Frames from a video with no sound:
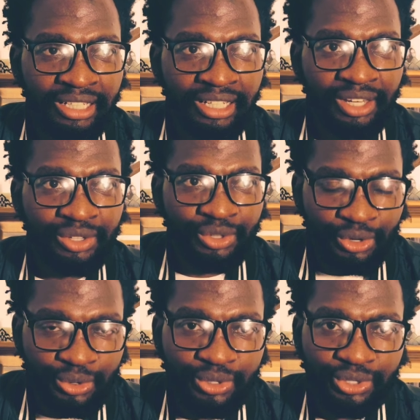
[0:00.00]
it is
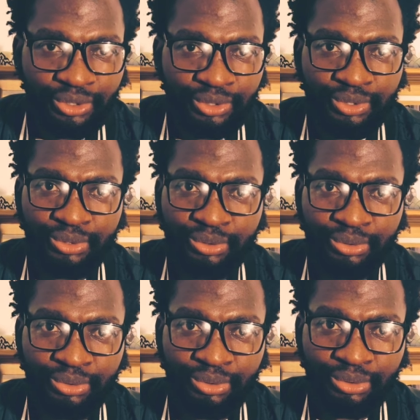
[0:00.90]
crucial
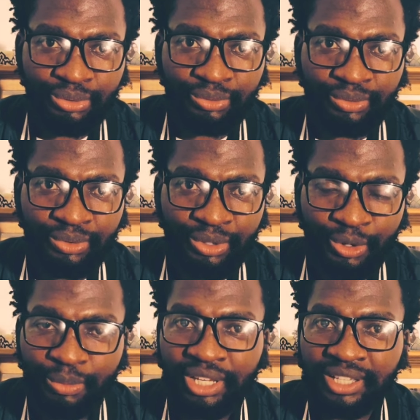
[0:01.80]
to
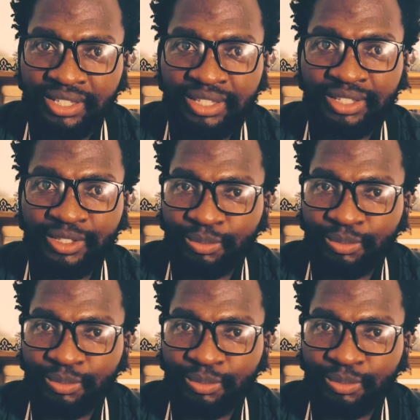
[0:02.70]
human existence